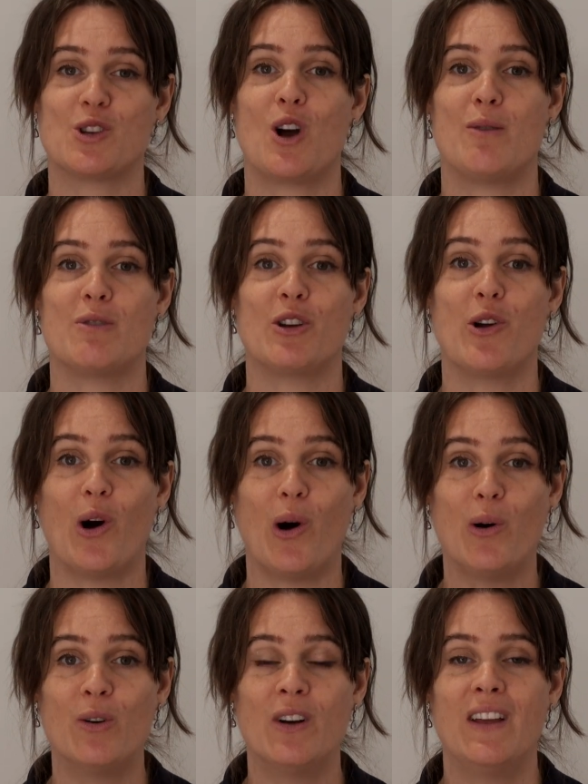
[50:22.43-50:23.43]
common
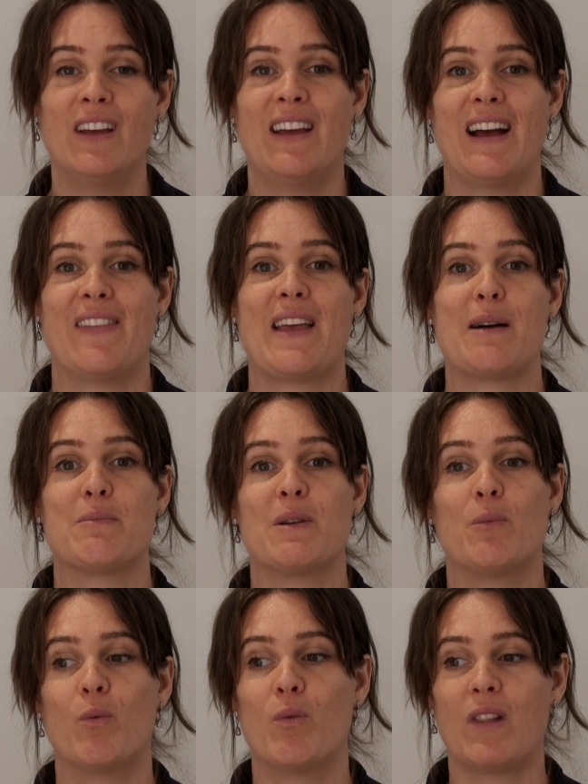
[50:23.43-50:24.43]
goal and that would
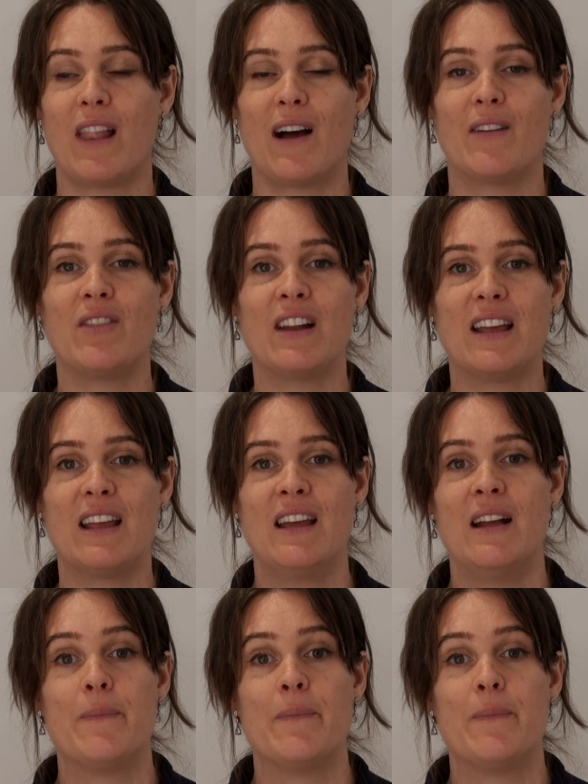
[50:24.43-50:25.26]
be lovely.